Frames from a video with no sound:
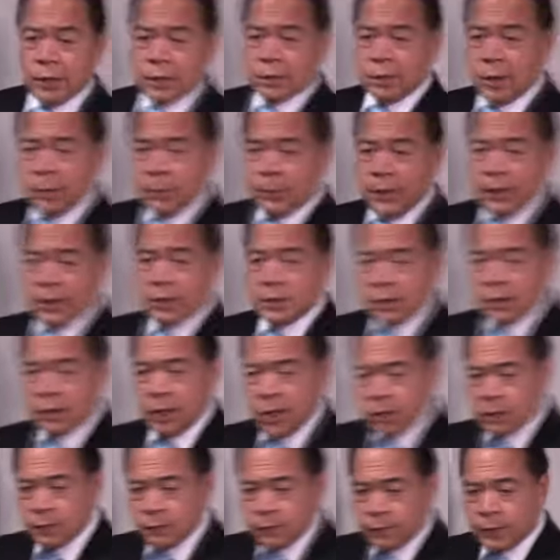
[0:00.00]
is not being
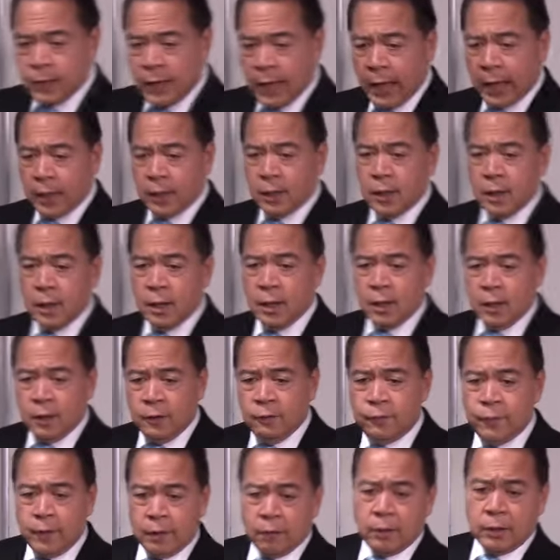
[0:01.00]
scared of God.
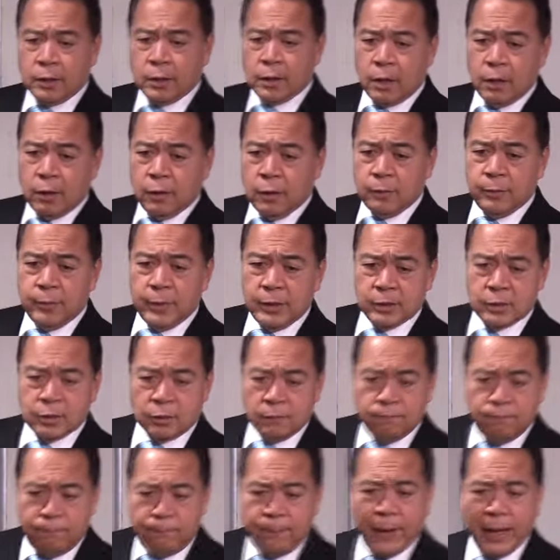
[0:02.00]
Fearing the Lord means
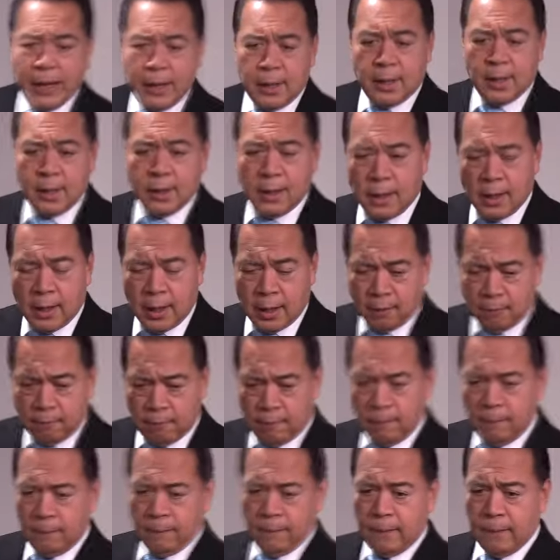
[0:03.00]
obeying him.
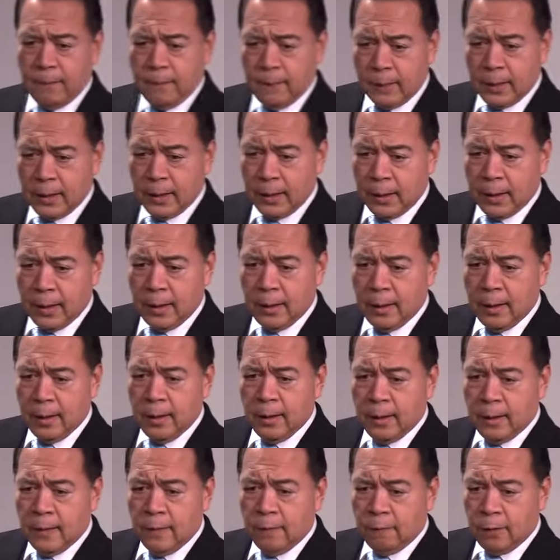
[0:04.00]
Okay?
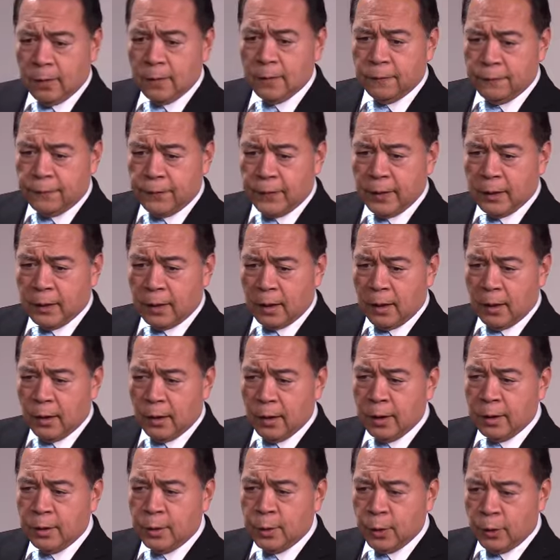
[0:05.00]
When you fear the
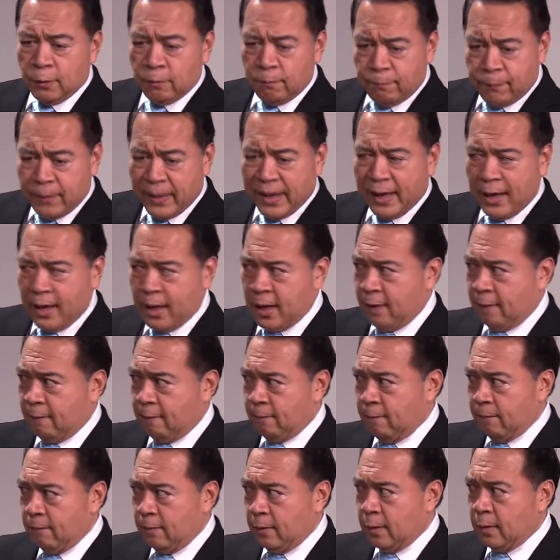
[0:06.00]
Lord, you obey
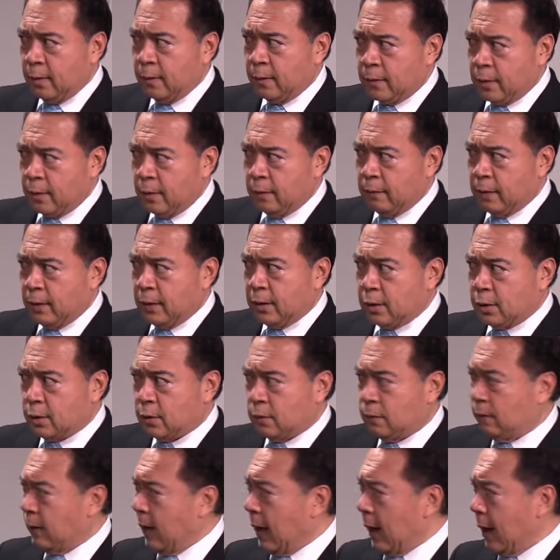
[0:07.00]
him. You go with
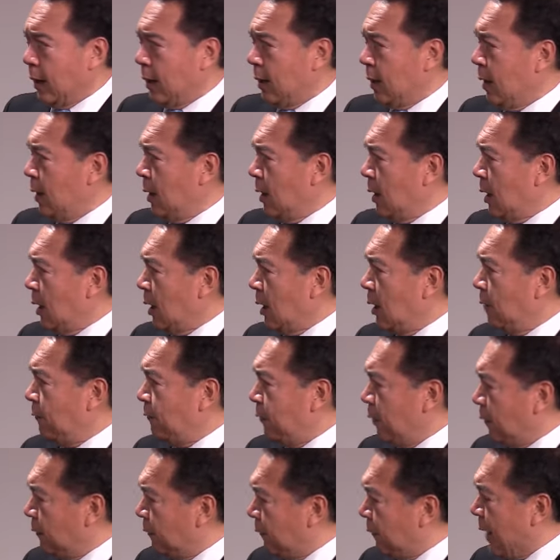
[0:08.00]
this way. And
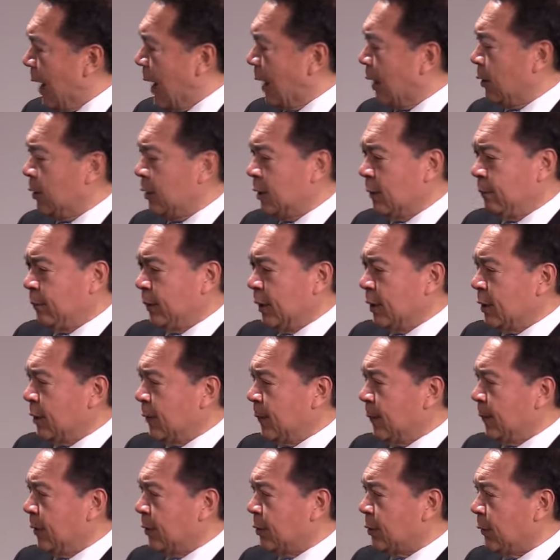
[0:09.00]
if you follow the
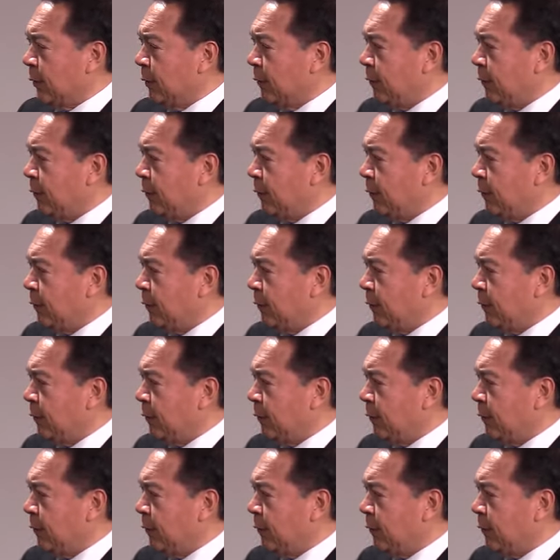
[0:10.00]
principles, you're